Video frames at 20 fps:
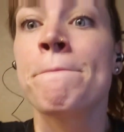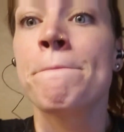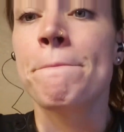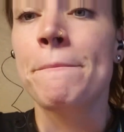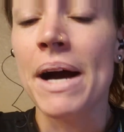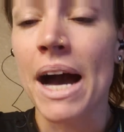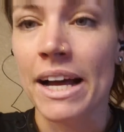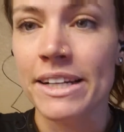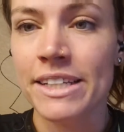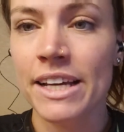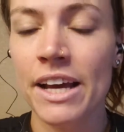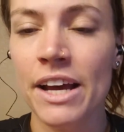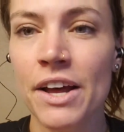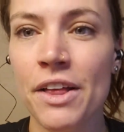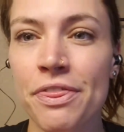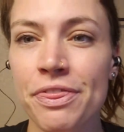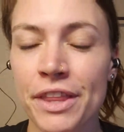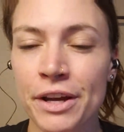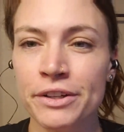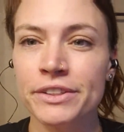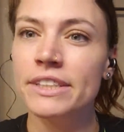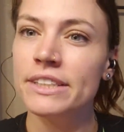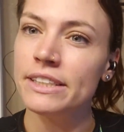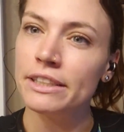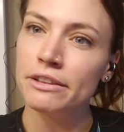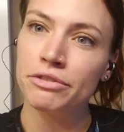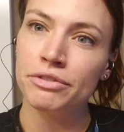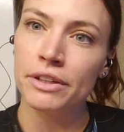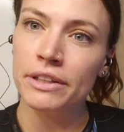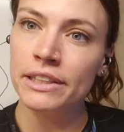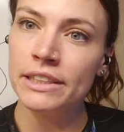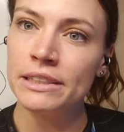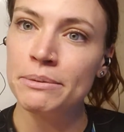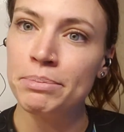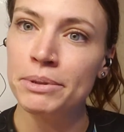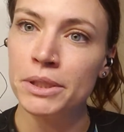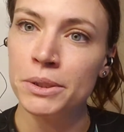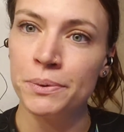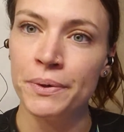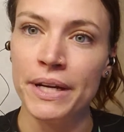but there's a difference
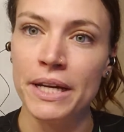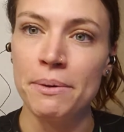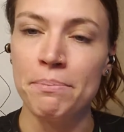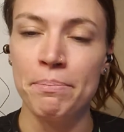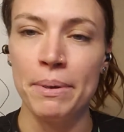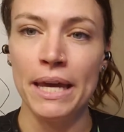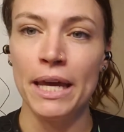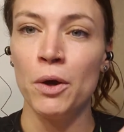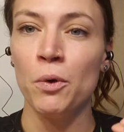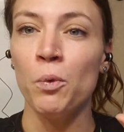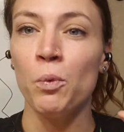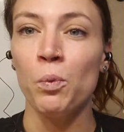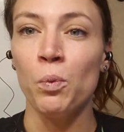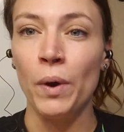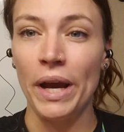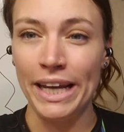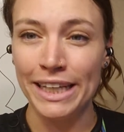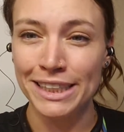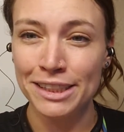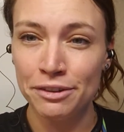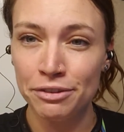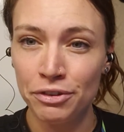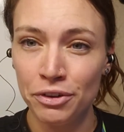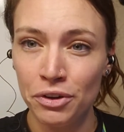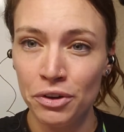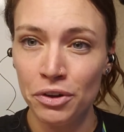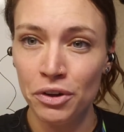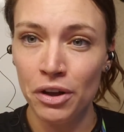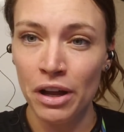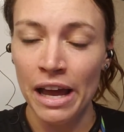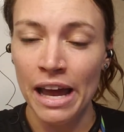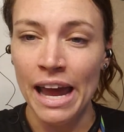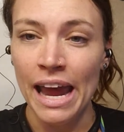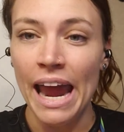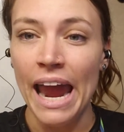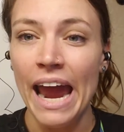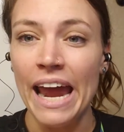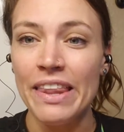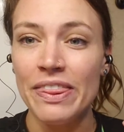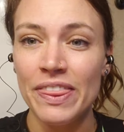between being wasteful
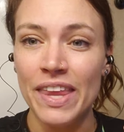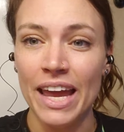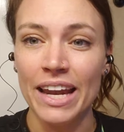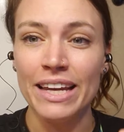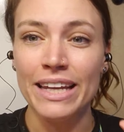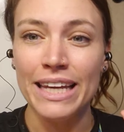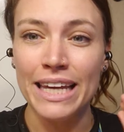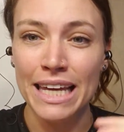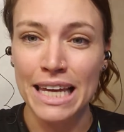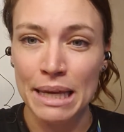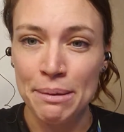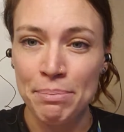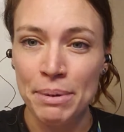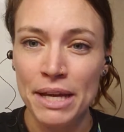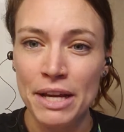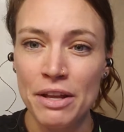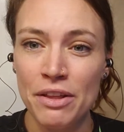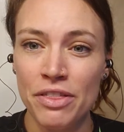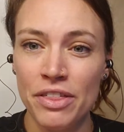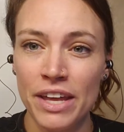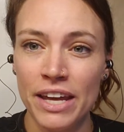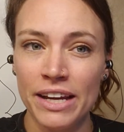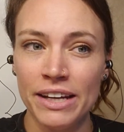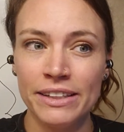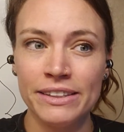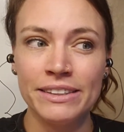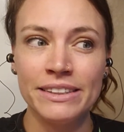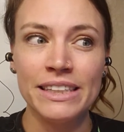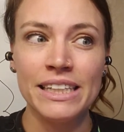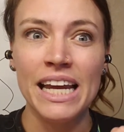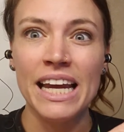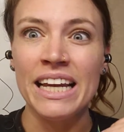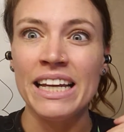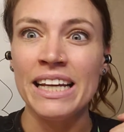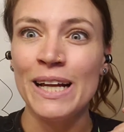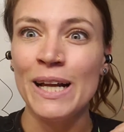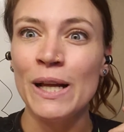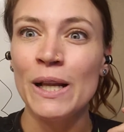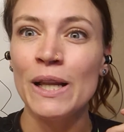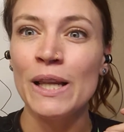and then keeping things
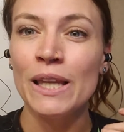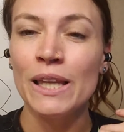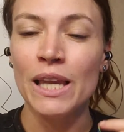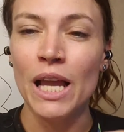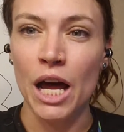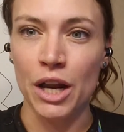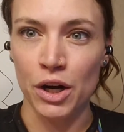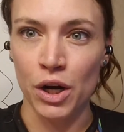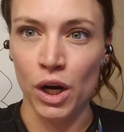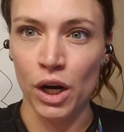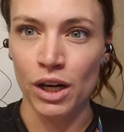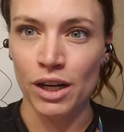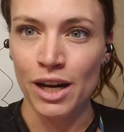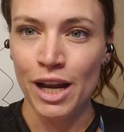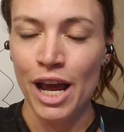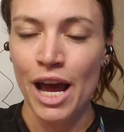in clutter.